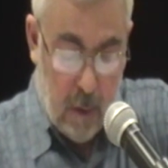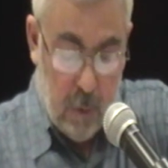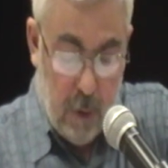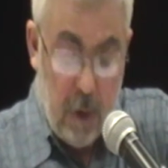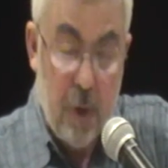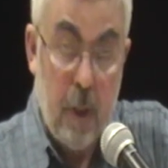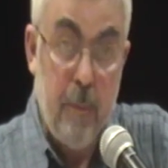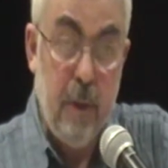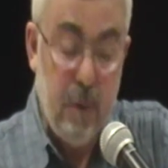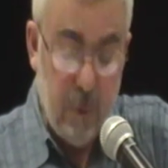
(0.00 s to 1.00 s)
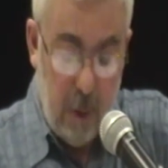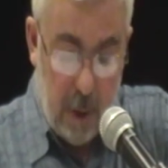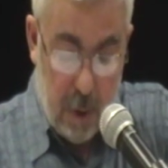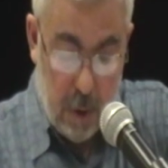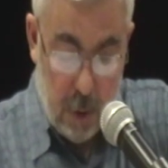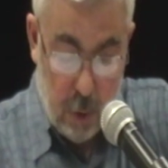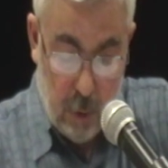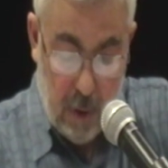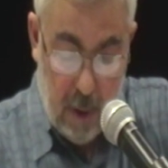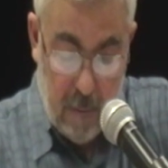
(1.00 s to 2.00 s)
Turkish-Armenian relations
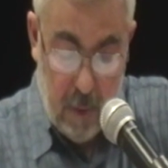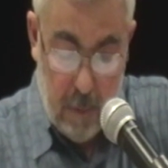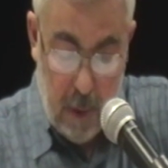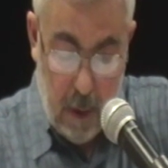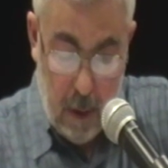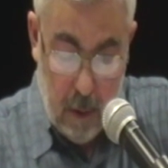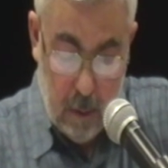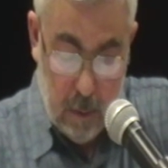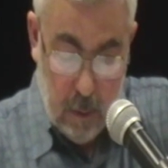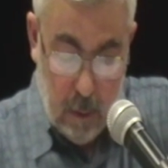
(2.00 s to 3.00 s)
should never be